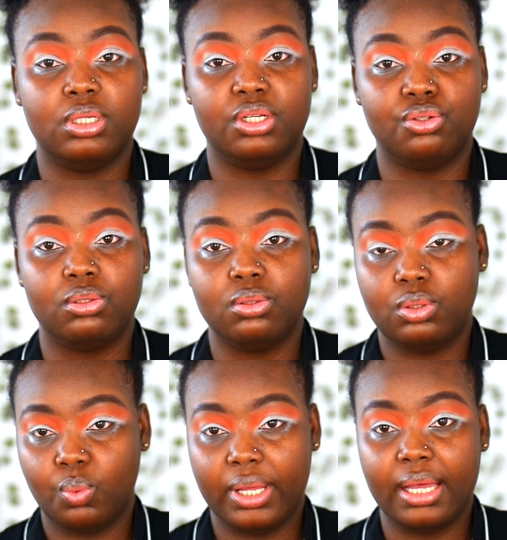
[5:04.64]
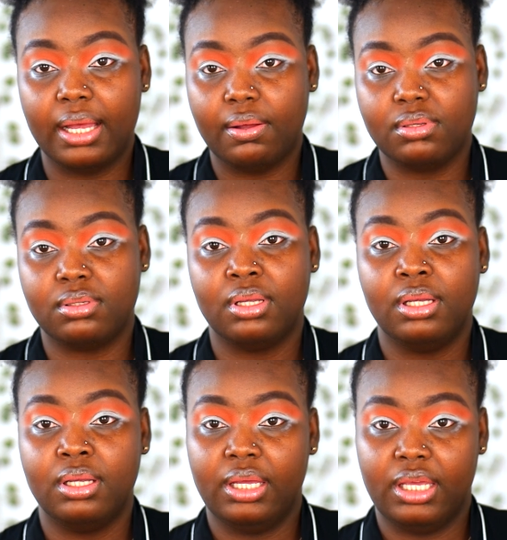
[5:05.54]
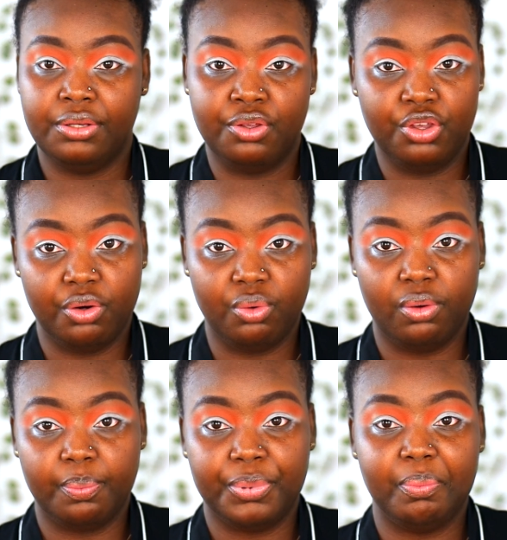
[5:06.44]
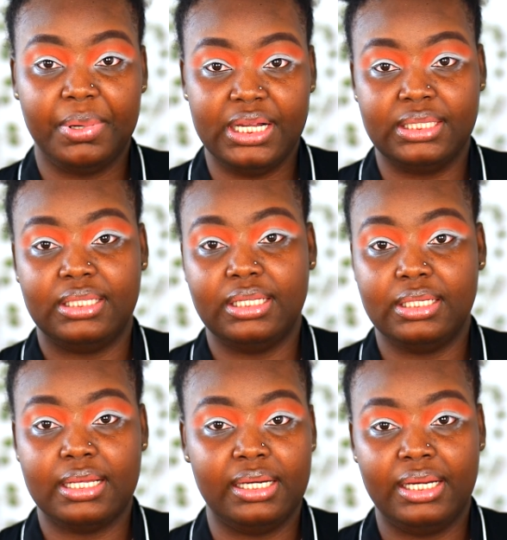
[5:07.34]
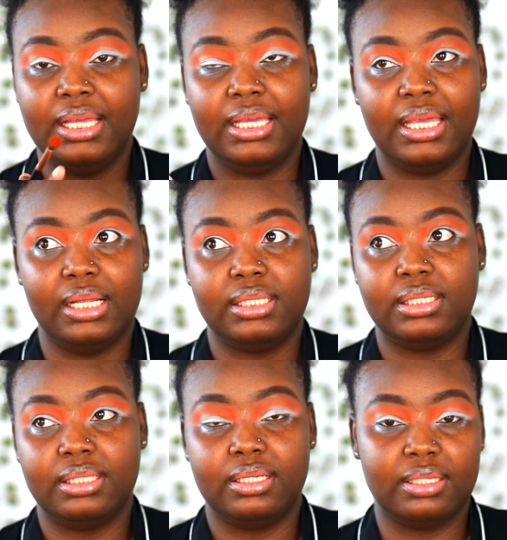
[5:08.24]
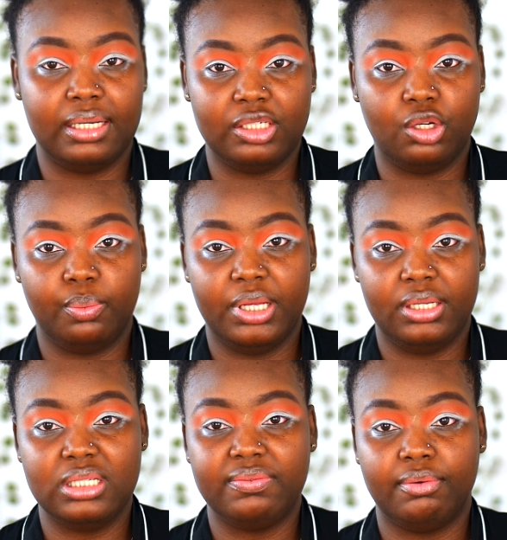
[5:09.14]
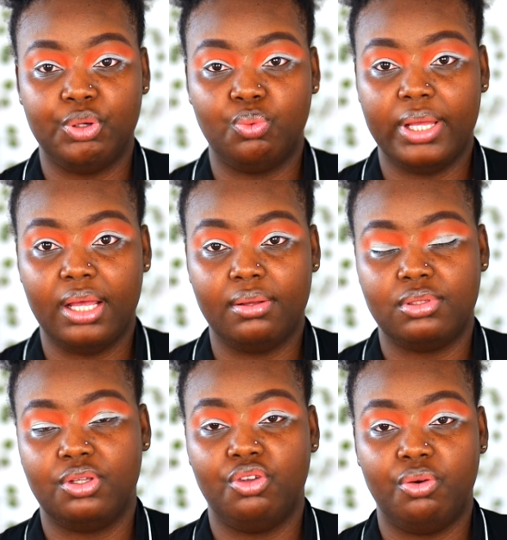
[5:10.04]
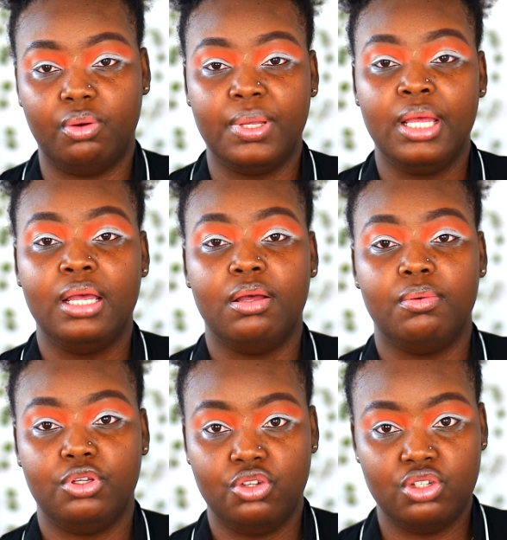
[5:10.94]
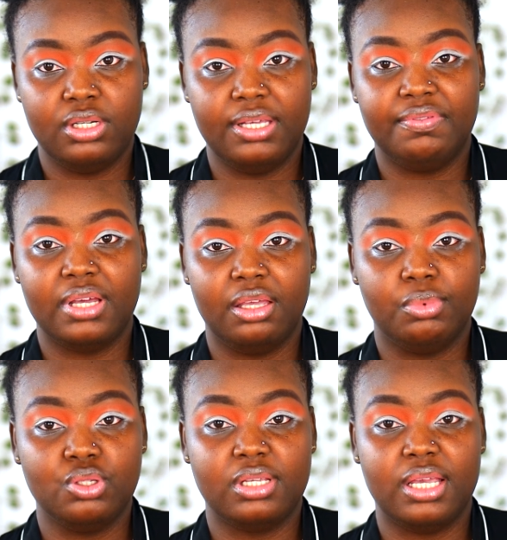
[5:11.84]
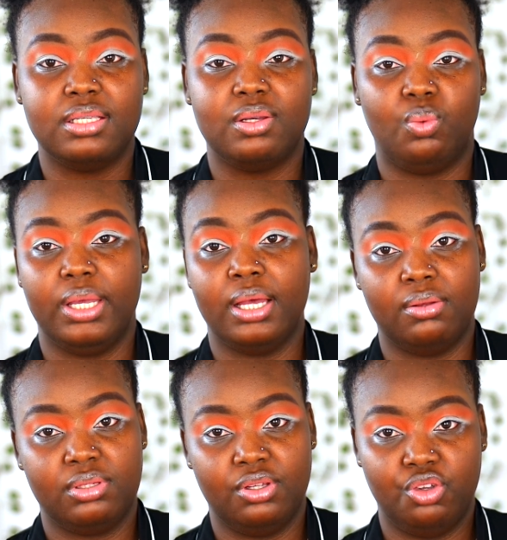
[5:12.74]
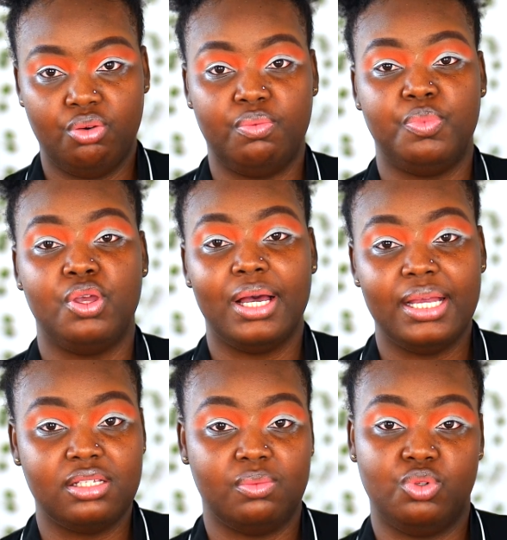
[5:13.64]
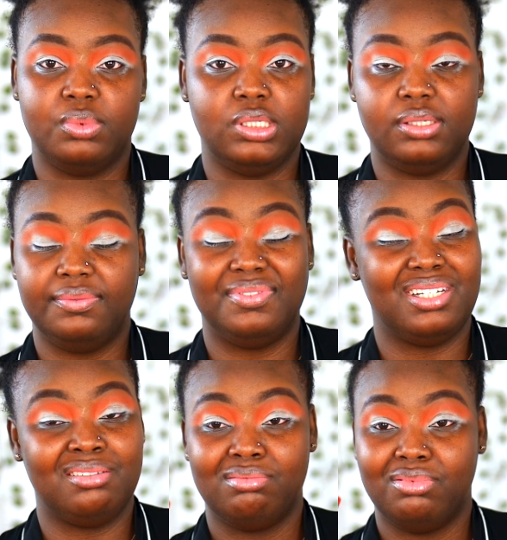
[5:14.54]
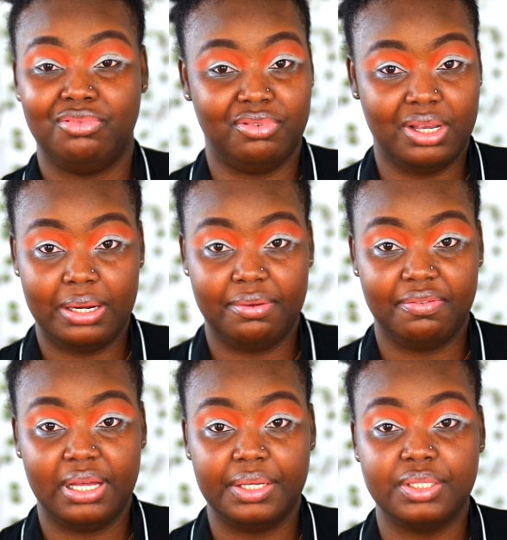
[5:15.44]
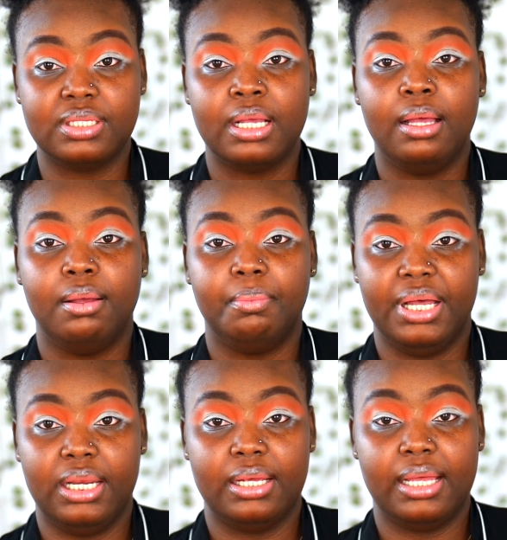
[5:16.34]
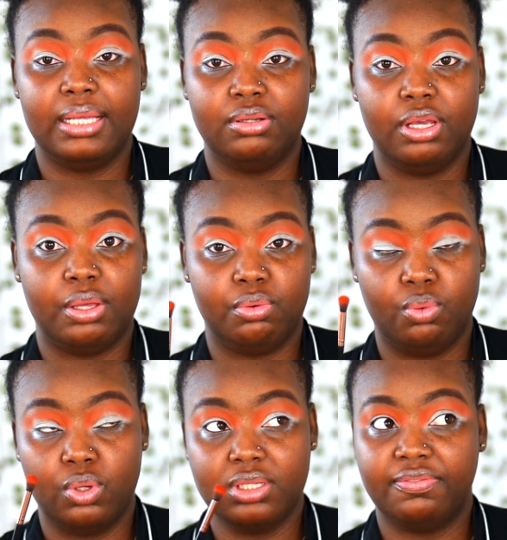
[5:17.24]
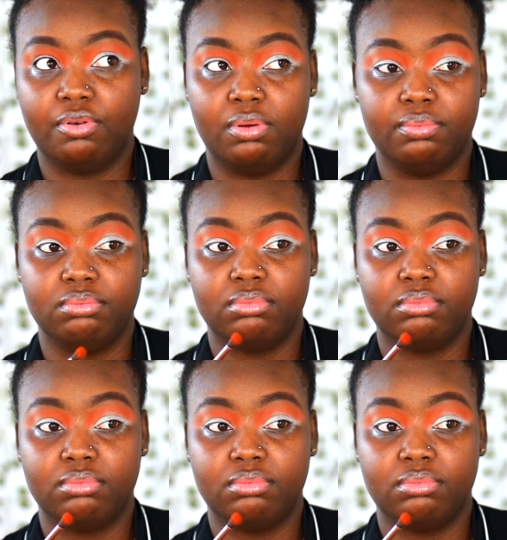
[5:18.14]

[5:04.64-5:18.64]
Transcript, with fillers: you can choose warehouse in Europe, but they, I didn't get this eyeshadow palette from a warehouse in Europe. Usually if you're able to get a warehouse in Europe, your item will be delivered very fast, but it was from